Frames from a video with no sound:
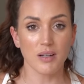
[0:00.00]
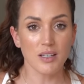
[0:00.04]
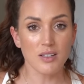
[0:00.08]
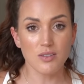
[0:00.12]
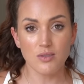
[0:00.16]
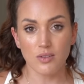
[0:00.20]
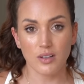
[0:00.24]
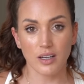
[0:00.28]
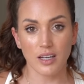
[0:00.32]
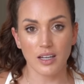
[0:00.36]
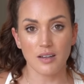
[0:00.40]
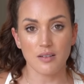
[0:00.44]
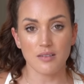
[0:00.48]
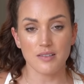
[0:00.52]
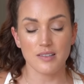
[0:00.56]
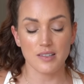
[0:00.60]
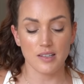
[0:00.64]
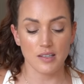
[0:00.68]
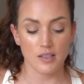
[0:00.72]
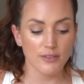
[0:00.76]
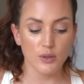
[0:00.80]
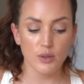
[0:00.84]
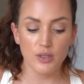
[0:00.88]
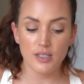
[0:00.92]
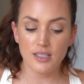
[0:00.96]
muscle gains.
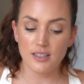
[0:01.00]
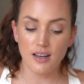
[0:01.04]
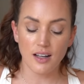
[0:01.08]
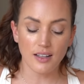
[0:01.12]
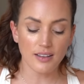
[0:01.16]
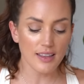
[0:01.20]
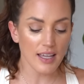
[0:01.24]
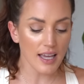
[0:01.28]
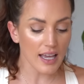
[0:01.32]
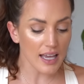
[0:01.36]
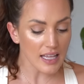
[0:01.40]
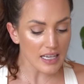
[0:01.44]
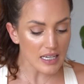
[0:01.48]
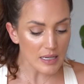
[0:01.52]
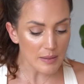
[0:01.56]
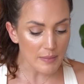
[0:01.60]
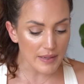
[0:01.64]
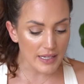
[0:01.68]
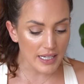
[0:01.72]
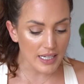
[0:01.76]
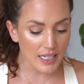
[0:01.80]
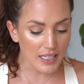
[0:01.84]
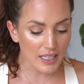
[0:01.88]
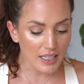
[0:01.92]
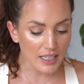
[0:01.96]
Food is not the
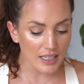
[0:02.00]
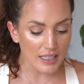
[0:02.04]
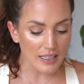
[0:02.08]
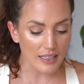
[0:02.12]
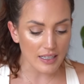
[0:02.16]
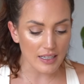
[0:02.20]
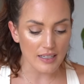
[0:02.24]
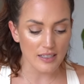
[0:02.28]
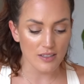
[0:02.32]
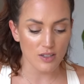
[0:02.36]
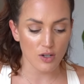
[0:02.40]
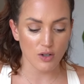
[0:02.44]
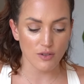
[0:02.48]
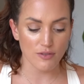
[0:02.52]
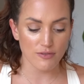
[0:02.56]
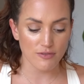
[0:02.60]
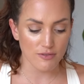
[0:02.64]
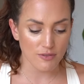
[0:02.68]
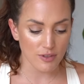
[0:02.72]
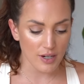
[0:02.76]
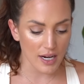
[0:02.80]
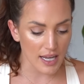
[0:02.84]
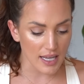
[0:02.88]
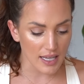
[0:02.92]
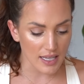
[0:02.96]
enemy, it is our
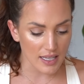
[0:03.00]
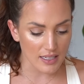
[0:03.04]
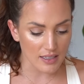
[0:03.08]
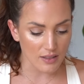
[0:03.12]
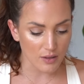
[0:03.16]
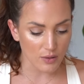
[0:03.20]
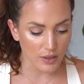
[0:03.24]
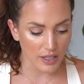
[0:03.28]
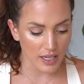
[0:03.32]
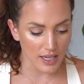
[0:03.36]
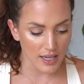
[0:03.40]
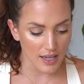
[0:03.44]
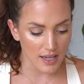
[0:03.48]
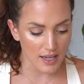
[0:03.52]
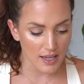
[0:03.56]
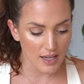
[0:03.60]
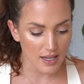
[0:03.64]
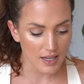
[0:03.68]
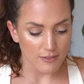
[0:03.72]
friend, okay?